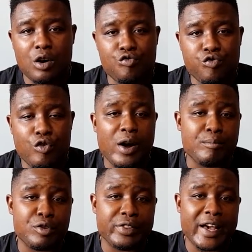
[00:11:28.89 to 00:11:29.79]
I'll try and
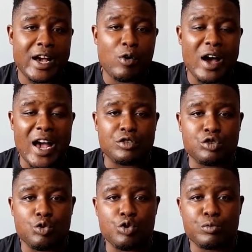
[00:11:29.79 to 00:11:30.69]
bring that out as
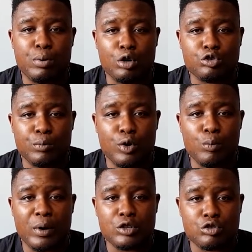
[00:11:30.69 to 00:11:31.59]
soon as possible,
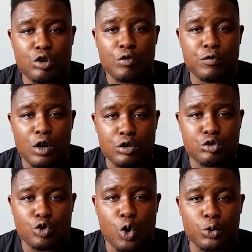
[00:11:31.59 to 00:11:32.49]
but so far
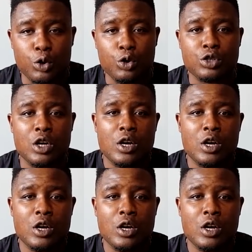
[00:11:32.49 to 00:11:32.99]
so good.